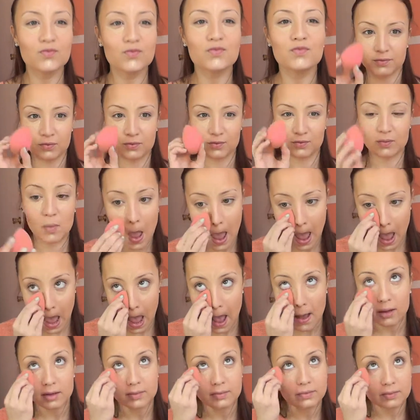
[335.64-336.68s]
So then I'm going
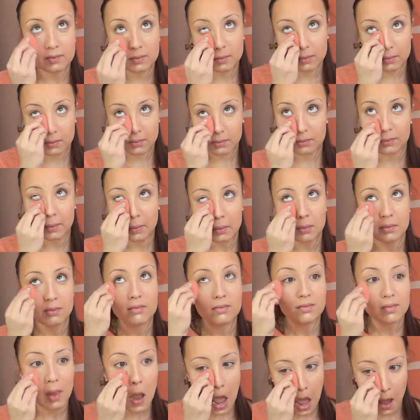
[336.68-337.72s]
to take my beauty
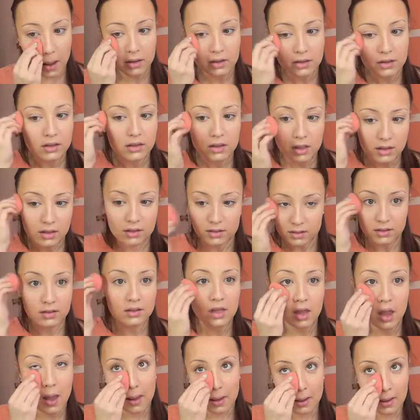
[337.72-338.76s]
blender and blend all
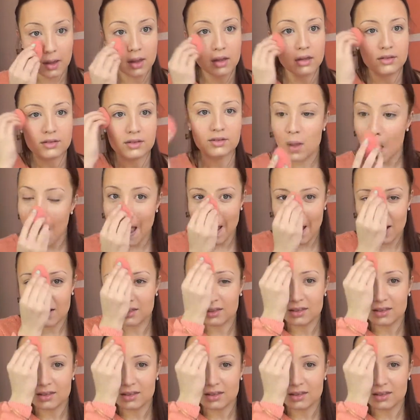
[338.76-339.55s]
of this out.